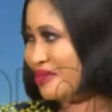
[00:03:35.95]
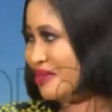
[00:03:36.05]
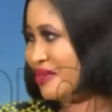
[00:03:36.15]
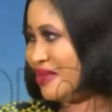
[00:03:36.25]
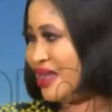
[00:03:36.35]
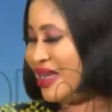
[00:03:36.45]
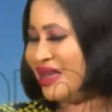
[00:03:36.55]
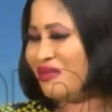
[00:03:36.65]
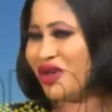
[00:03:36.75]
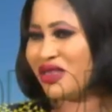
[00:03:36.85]

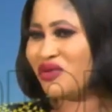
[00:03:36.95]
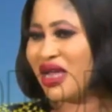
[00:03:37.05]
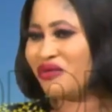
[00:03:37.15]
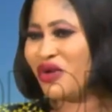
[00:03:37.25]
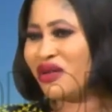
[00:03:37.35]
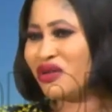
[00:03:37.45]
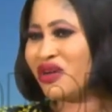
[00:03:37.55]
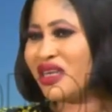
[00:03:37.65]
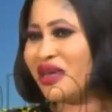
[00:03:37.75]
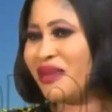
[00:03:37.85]
Mm. Because we are, we are not
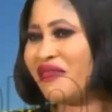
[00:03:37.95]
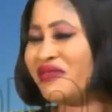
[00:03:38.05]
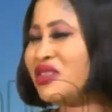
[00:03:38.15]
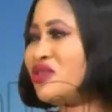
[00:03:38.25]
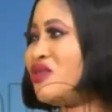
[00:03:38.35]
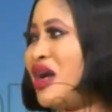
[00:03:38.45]
talking about physical